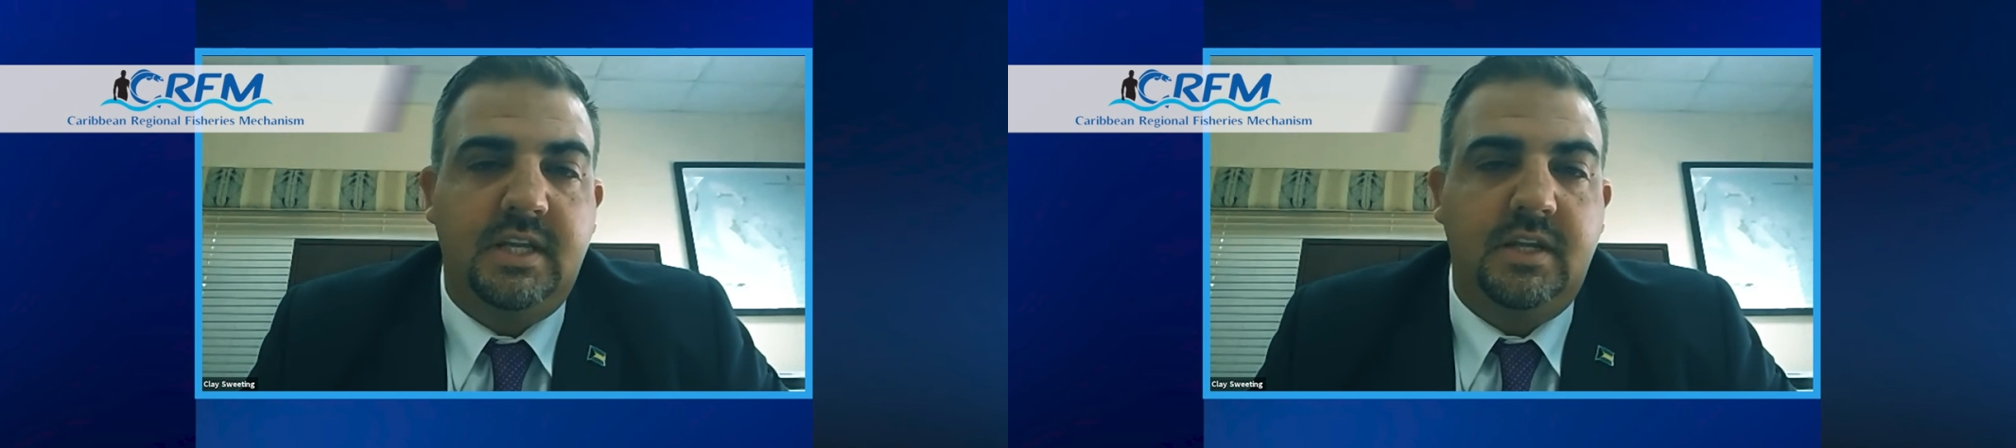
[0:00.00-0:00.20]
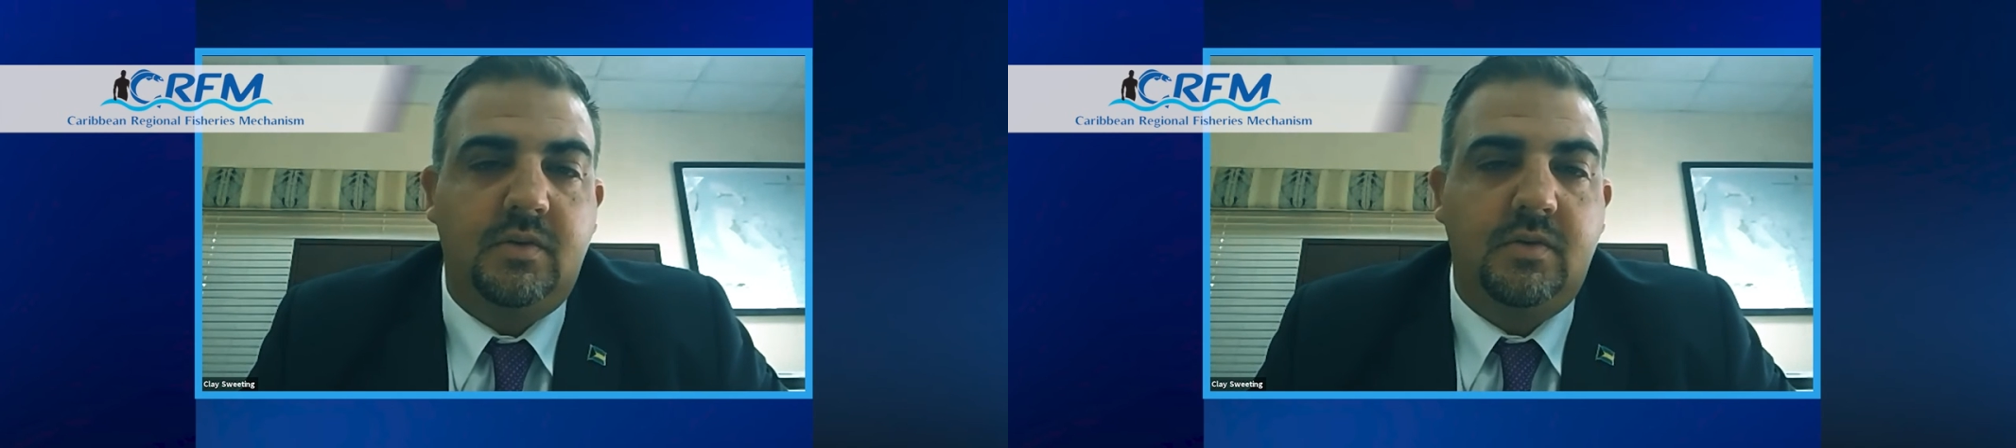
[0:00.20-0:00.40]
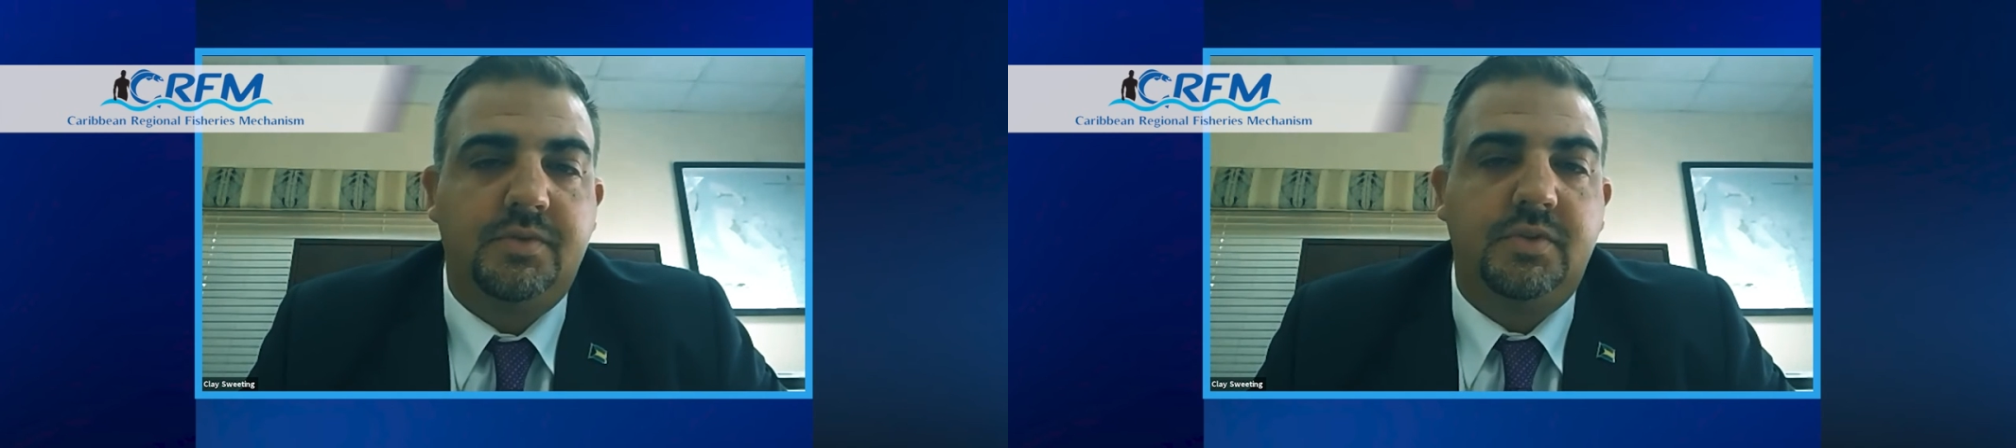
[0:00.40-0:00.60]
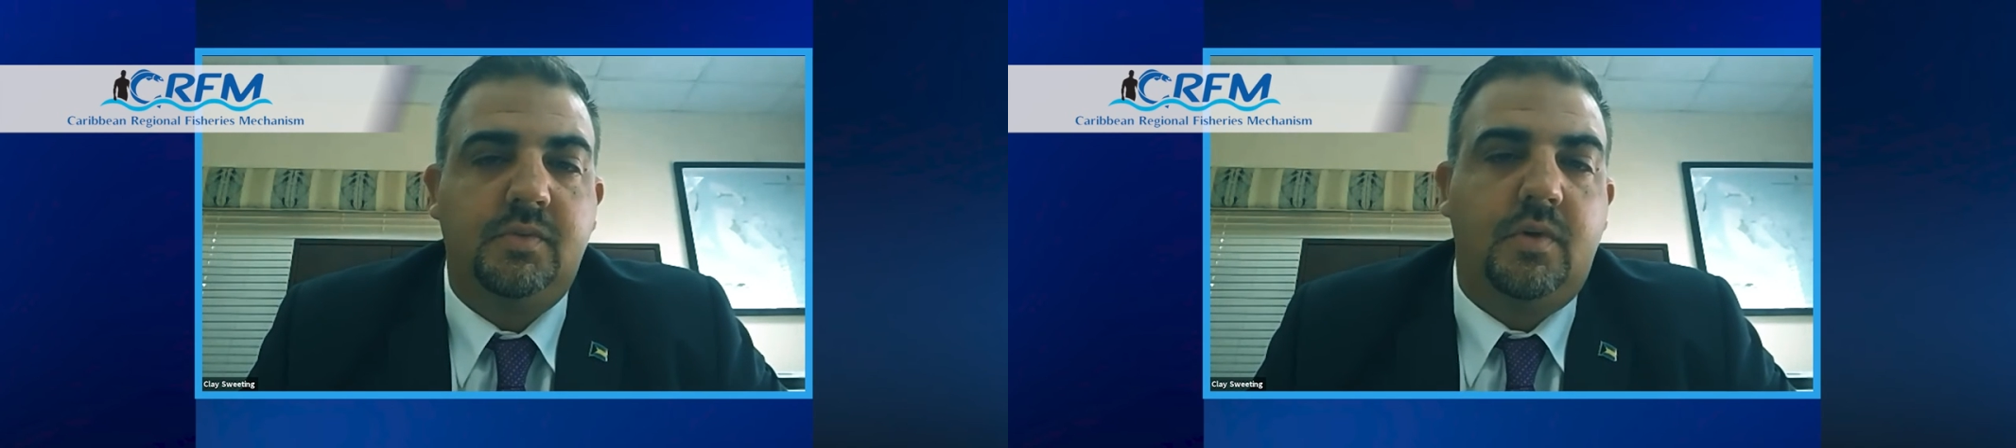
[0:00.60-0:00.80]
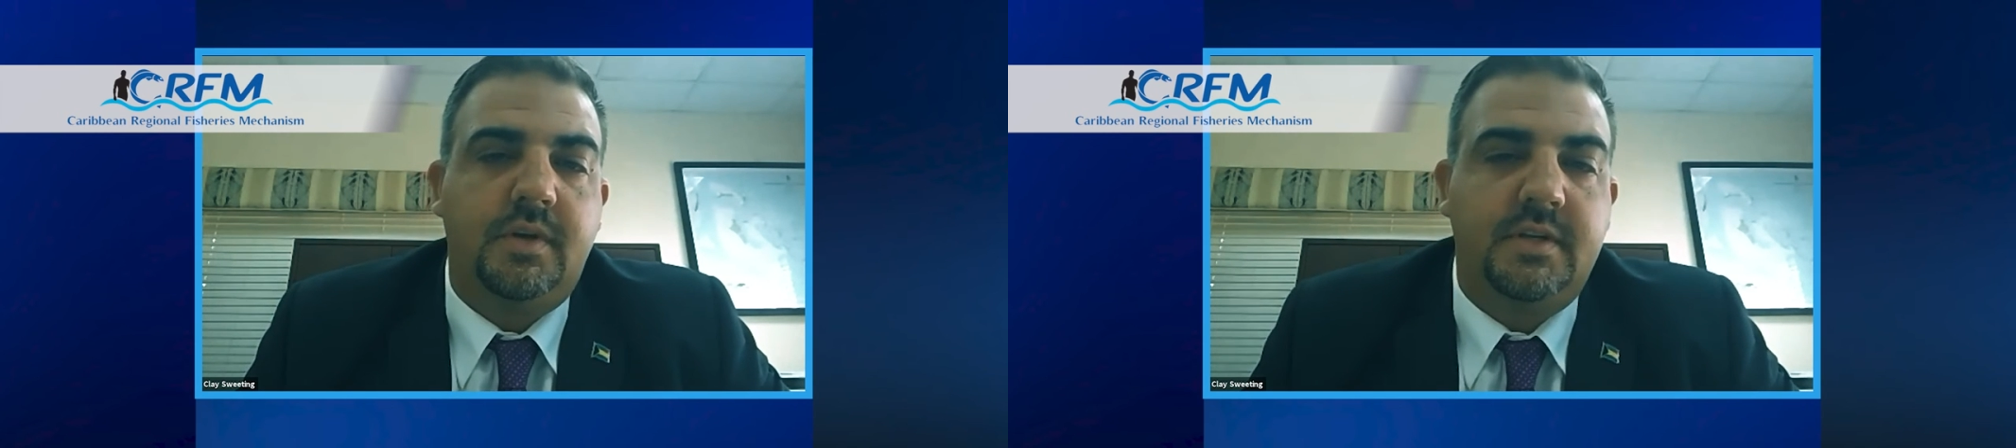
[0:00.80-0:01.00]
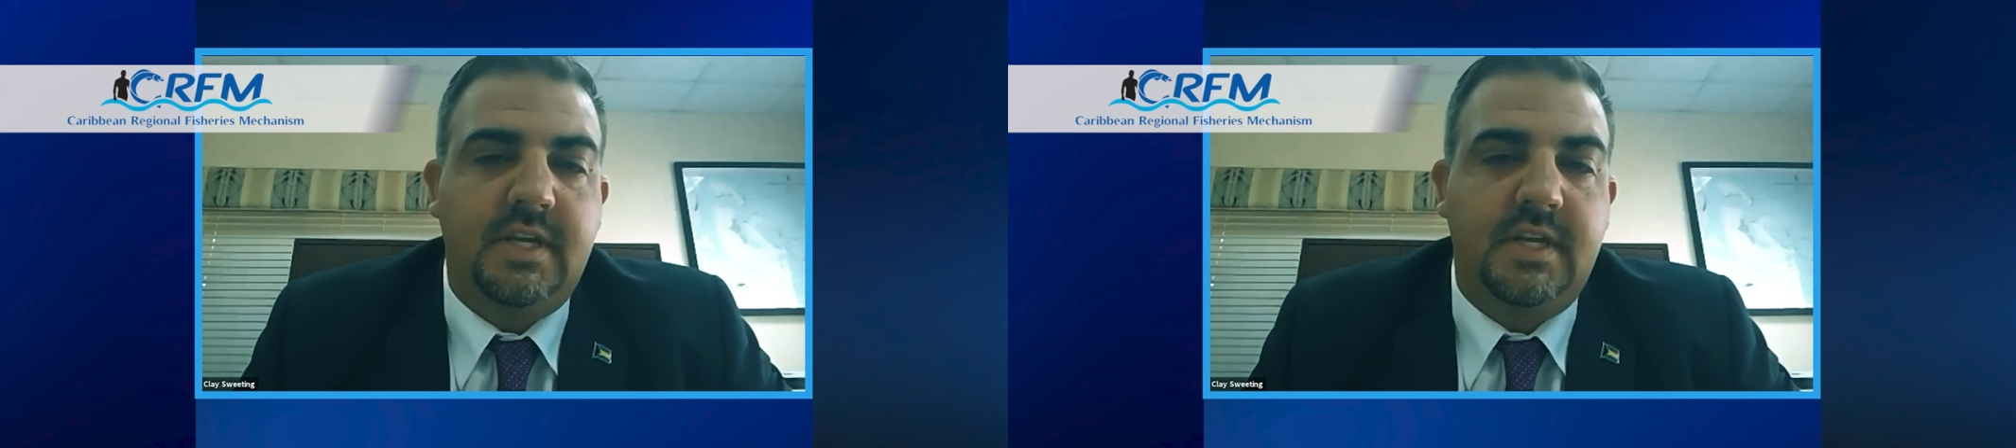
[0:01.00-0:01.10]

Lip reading: in the coastal waters